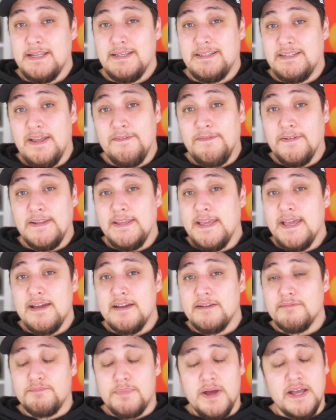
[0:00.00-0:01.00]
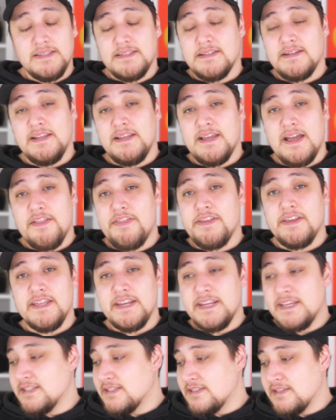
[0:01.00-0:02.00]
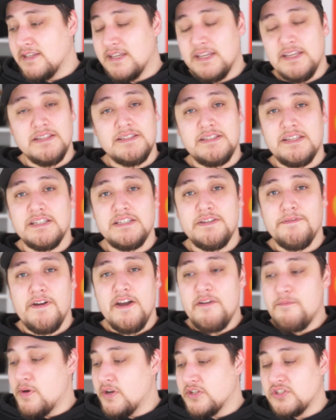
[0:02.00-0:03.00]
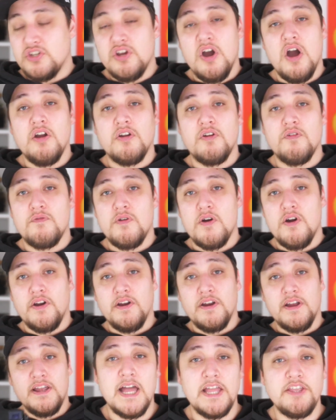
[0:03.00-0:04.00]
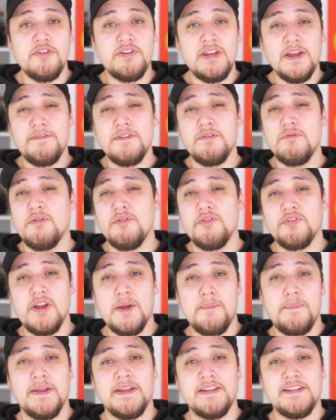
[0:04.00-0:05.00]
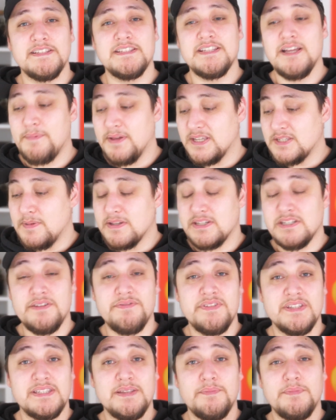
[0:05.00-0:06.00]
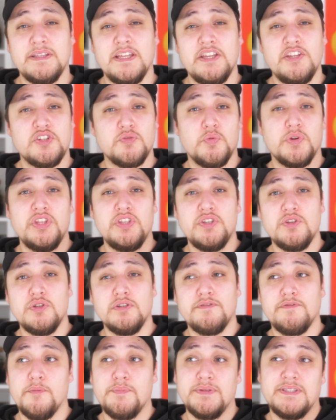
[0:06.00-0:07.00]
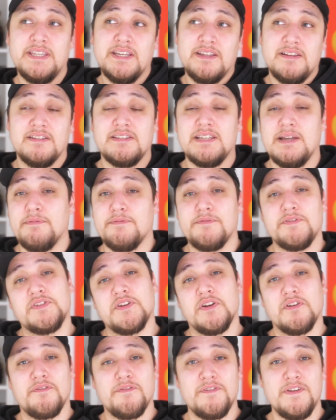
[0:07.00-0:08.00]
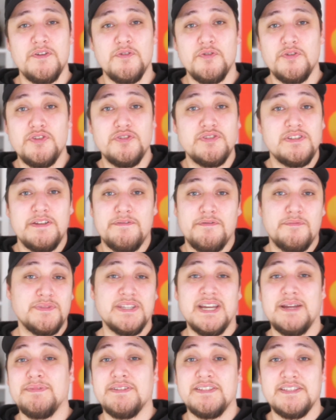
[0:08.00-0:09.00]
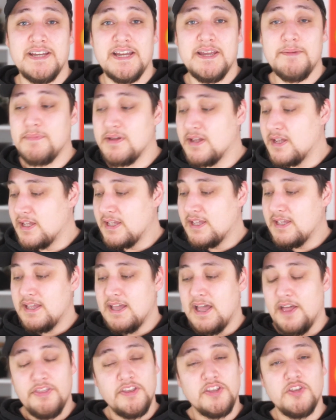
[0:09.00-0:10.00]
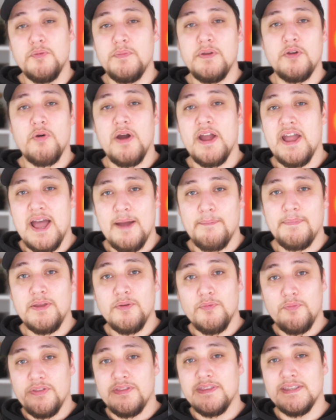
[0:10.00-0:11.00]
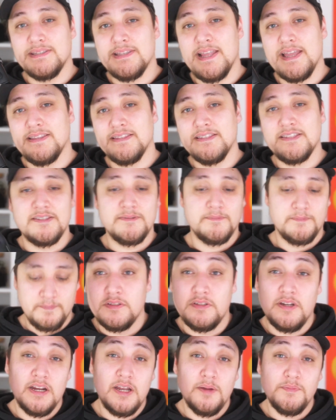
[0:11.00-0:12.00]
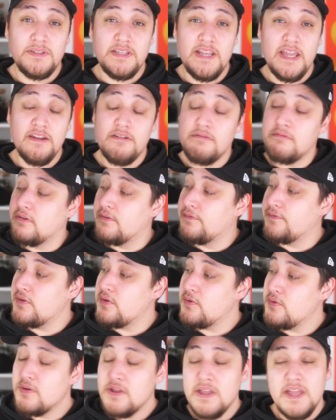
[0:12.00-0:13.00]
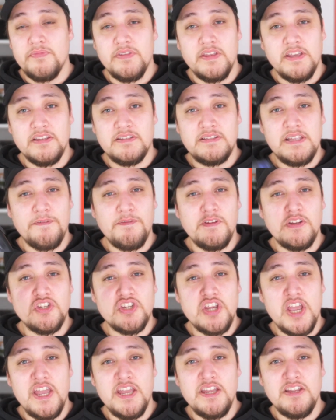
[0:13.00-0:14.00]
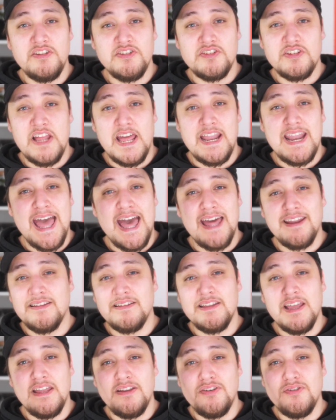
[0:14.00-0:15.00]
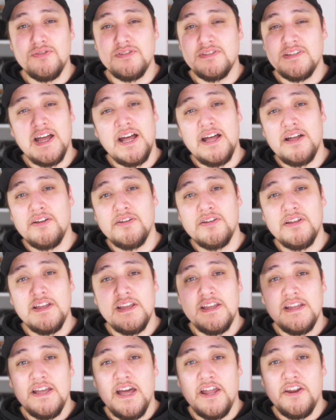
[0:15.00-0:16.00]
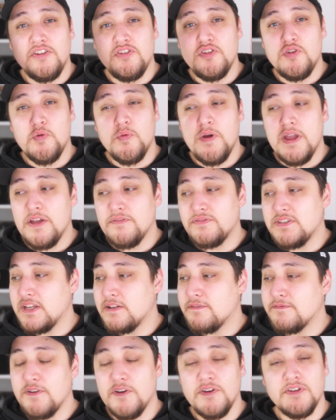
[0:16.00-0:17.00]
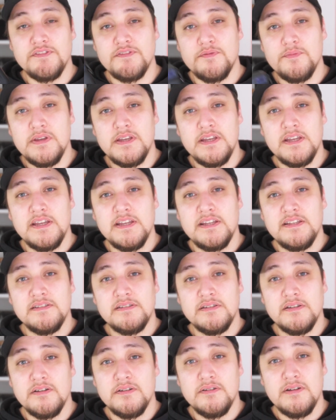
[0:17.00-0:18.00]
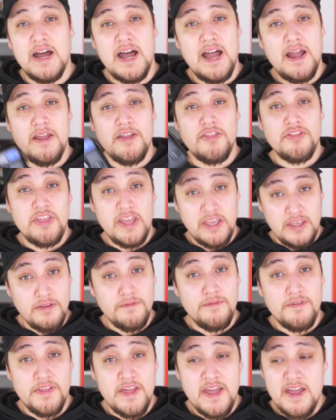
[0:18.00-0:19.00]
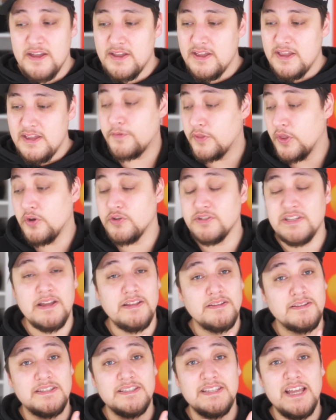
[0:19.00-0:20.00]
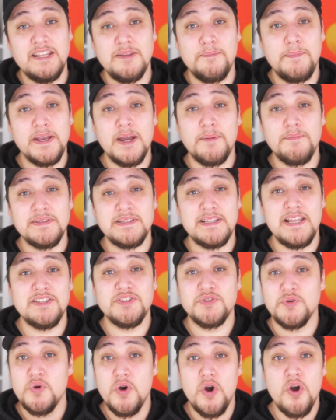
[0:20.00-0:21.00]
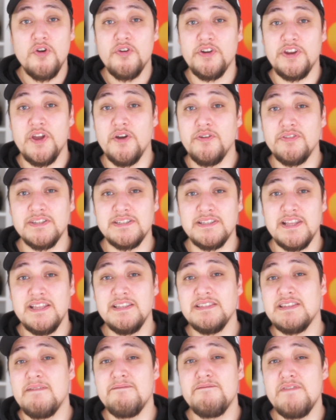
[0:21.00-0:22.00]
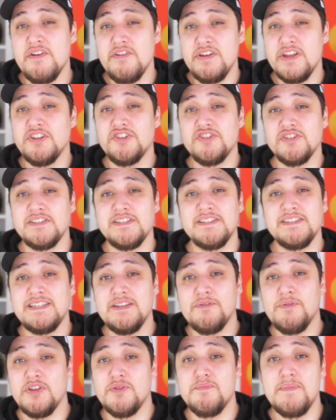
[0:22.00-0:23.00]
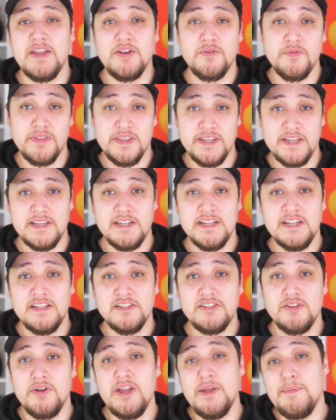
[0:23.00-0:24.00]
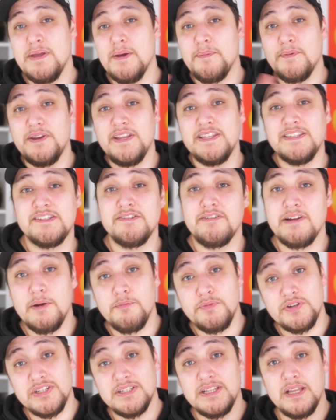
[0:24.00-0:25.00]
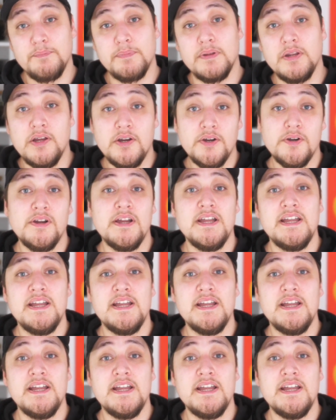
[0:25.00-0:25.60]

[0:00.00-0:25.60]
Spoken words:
Definitely, yeah. Personally, I think it is. It's 65 bucks, you can't go wrong. And you definitely won't regret picking this up, especially if it's something that you just want to use for a particular type of photography or using it from time to time. I think you'll be quite happy with this lens. So that comes to the end of the review. It's definitely changed and added a new style and a new way of taking photos for me. So I thank you for that. For those that decide to pick up this lens or already own this lens, I'm very interested to see what you make with it. So hit me up on Instagram, which is linked below.